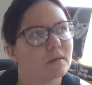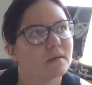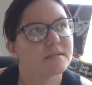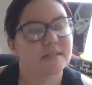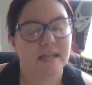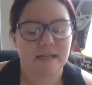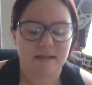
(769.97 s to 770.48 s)

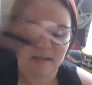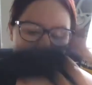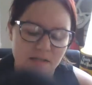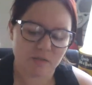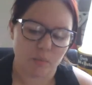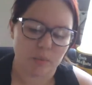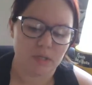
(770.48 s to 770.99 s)
stained
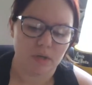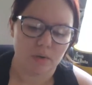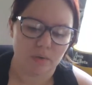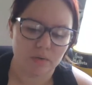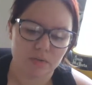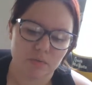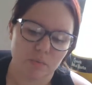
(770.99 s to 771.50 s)
glass
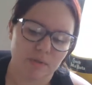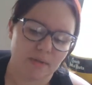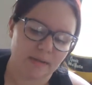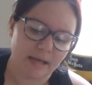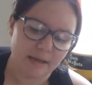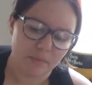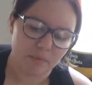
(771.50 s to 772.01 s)
windows where the
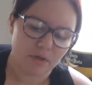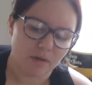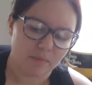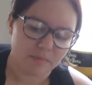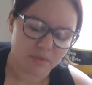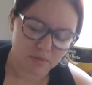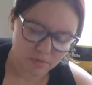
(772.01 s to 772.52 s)
light would
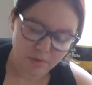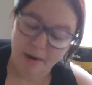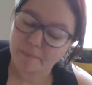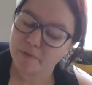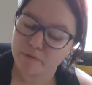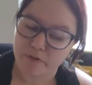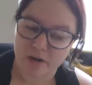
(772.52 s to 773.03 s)
come through.
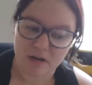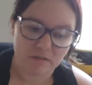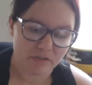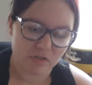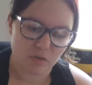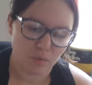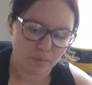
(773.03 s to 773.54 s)
I'm a very
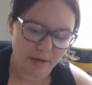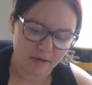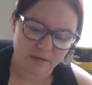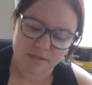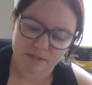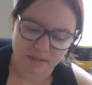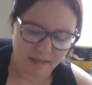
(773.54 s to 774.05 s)
visual
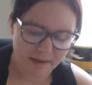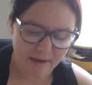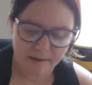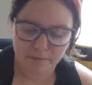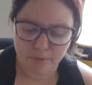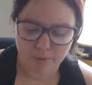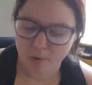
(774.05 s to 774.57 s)
writer, so like
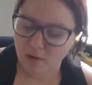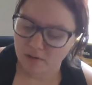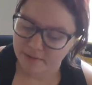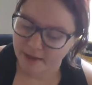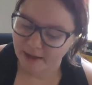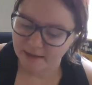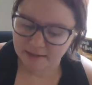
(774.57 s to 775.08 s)
I wrote all
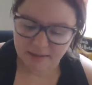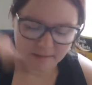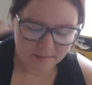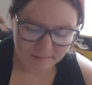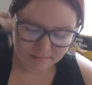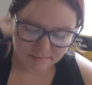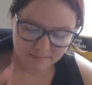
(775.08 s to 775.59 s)
that, like,
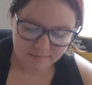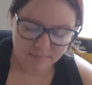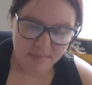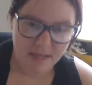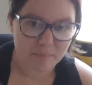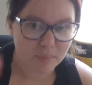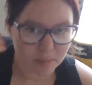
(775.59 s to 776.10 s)

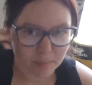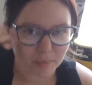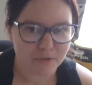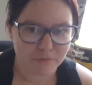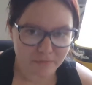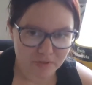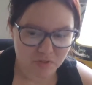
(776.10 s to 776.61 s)
and people
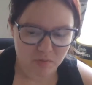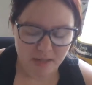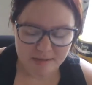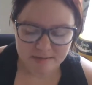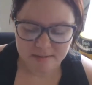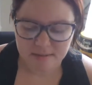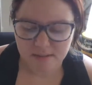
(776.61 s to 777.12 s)
could
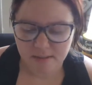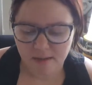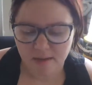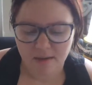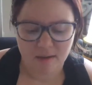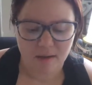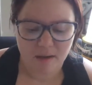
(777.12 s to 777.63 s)
visualize it.
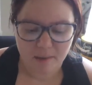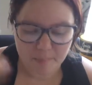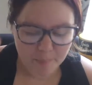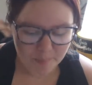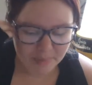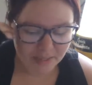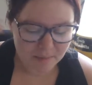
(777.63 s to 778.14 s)

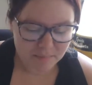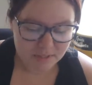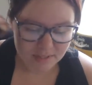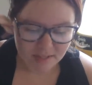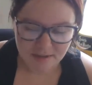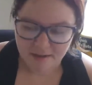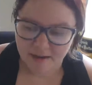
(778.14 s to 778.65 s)
Me, I'm
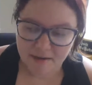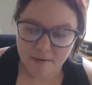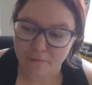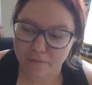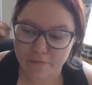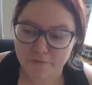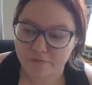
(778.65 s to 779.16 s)
just like,
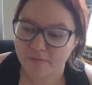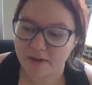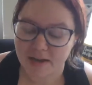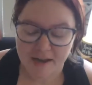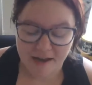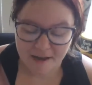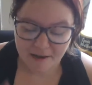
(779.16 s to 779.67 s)

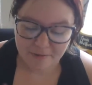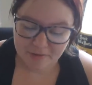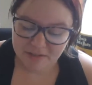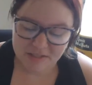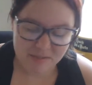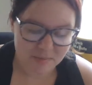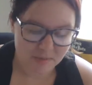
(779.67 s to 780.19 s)

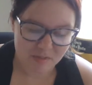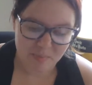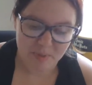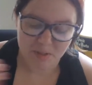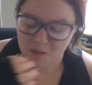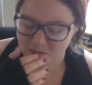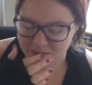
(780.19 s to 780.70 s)
it's
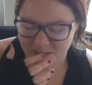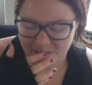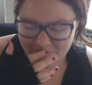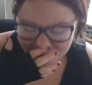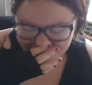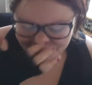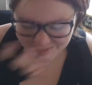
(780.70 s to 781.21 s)
been a long time.
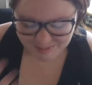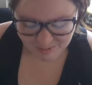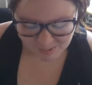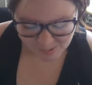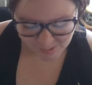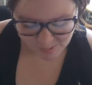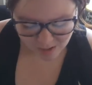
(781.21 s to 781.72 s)

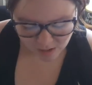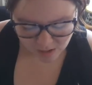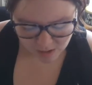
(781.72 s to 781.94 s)
So